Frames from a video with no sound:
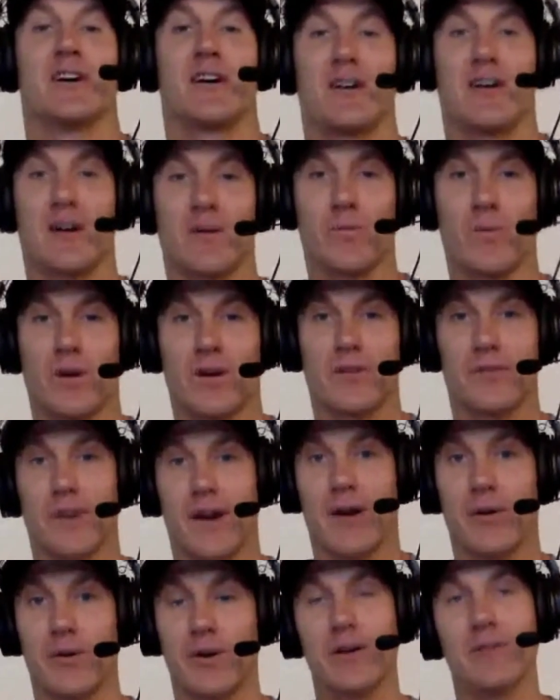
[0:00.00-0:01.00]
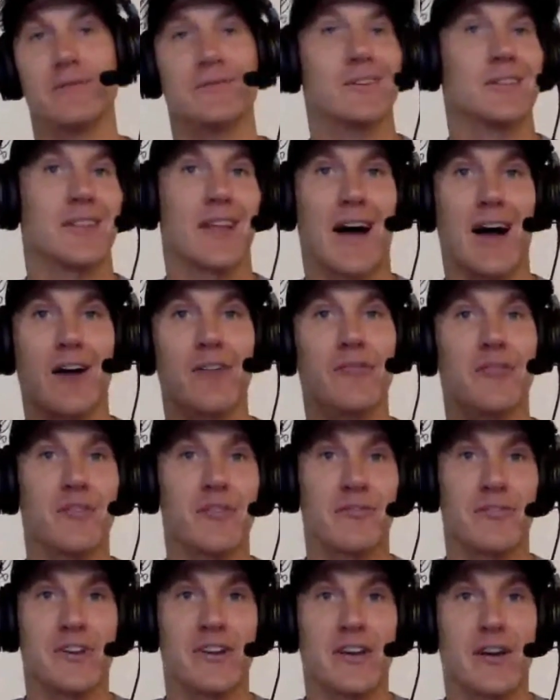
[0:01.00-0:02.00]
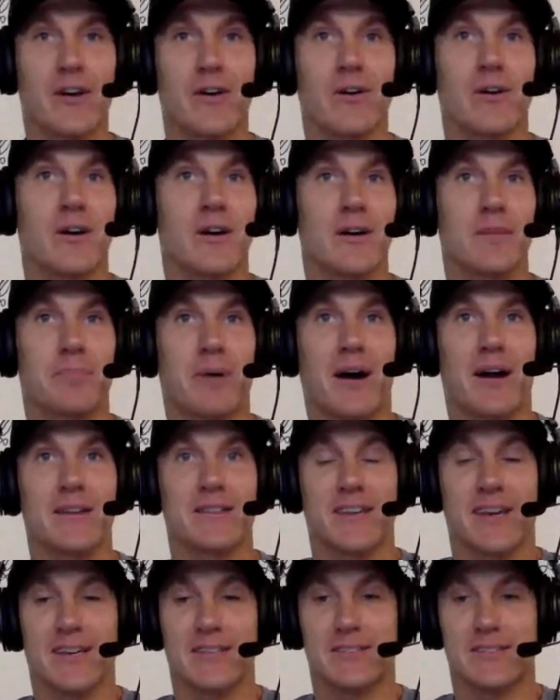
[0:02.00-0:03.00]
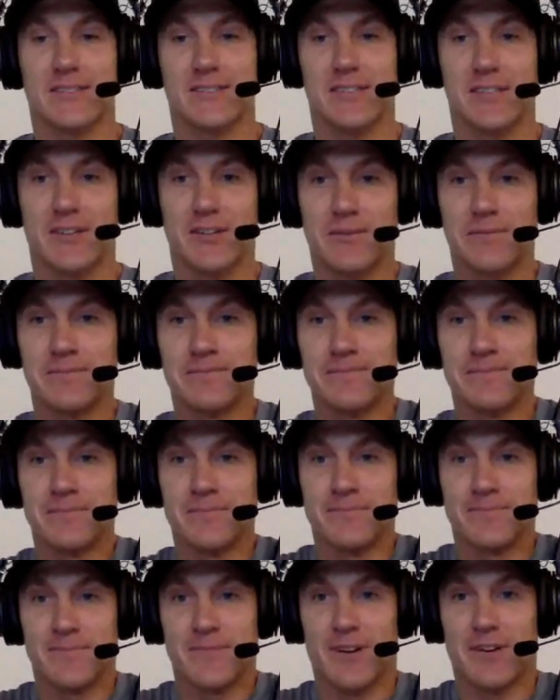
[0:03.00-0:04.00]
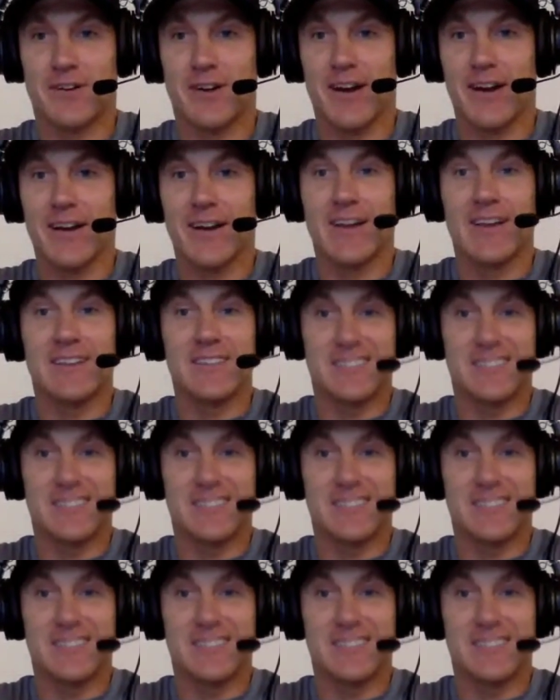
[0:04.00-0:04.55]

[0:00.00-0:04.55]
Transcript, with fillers: on one of our live video podcasts here. All right.